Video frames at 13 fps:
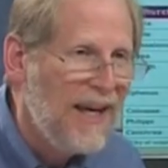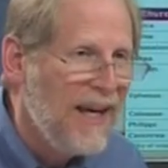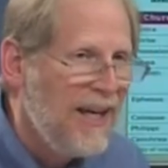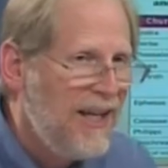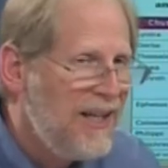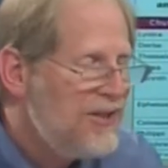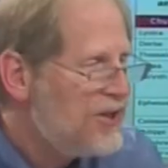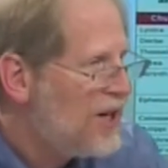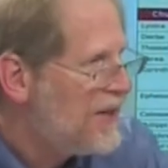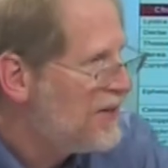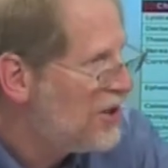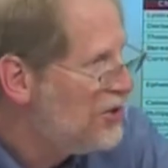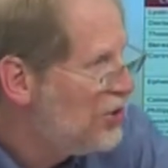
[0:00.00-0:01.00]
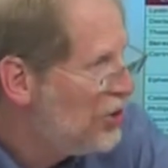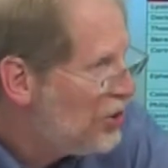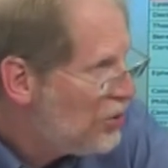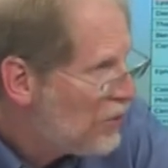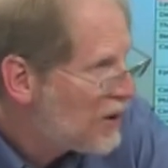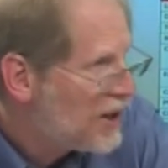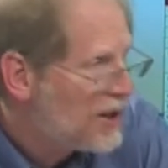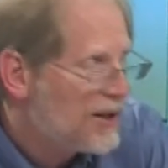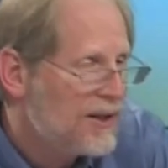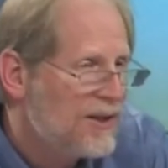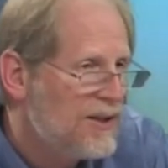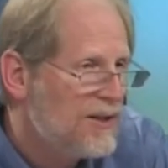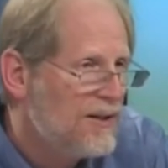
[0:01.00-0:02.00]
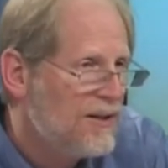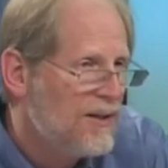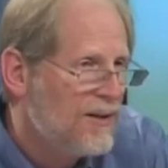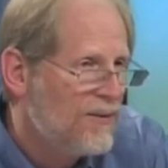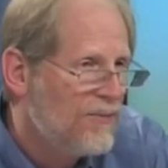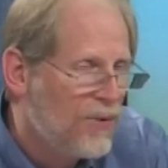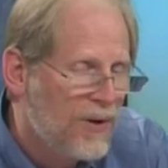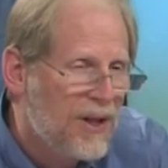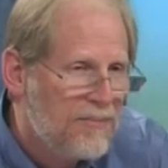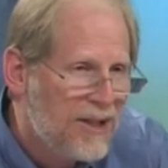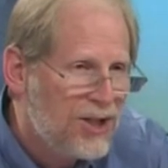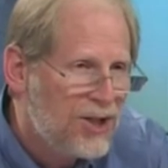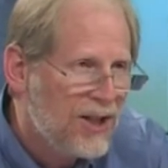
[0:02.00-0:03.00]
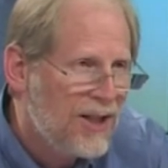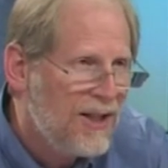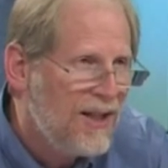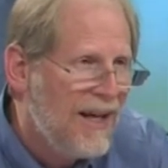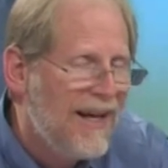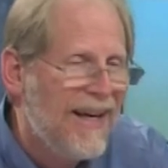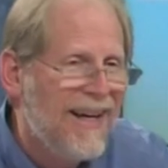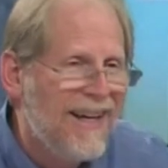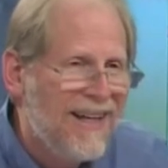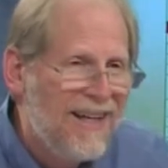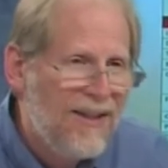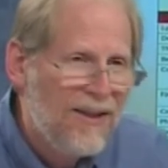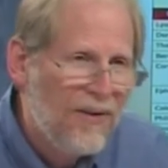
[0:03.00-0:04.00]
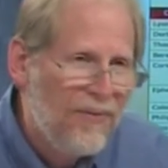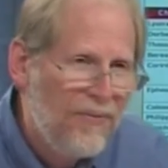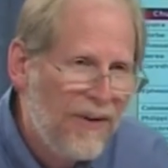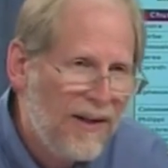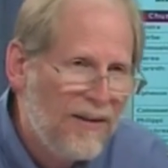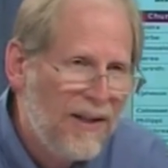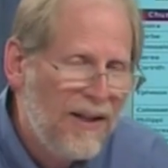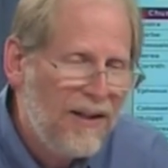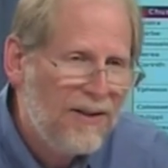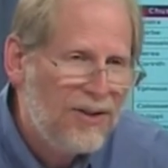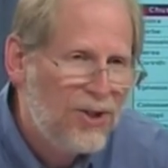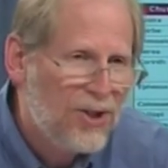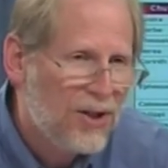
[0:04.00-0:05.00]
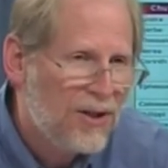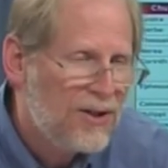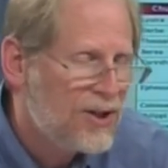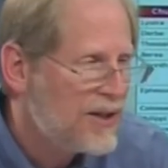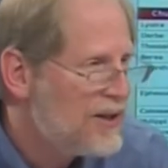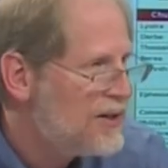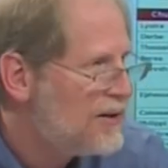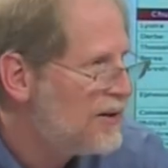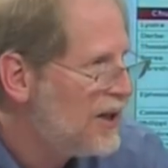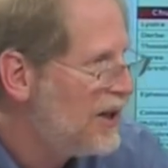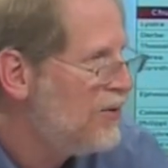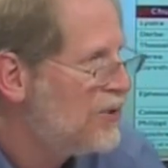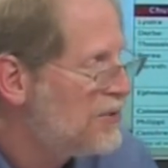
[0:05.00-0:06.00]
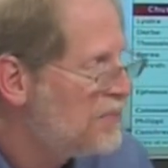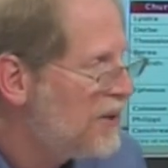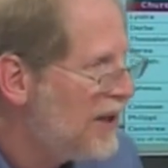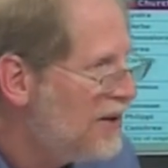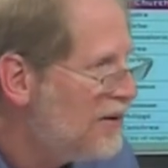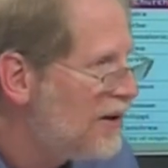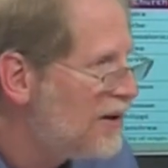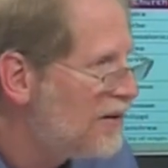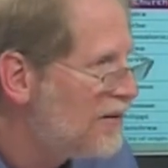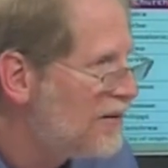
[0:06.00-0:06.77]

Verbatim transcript: He sought the new workers for the mission in the very churches that he was planting.